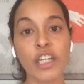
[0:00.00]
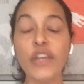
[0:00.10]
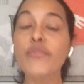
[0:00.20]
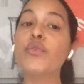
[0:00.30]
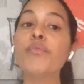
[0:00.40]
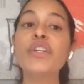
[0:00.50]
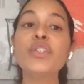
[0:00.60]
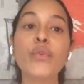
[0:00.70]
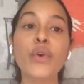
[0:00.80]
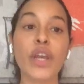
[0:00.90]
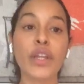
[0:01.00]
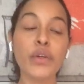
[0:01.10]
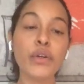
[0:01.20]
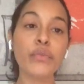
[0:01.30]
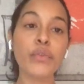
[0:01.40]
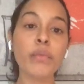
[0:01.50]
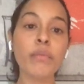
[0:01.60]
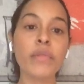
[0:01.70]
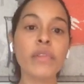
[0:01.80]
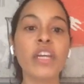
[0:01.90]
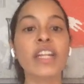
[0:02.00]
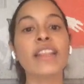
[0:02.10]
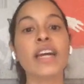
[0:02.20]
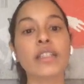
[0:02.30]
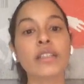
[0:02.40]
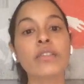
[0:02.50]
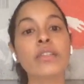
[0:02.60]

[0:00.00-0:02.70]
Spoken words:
If you miss for any of them, then in that case,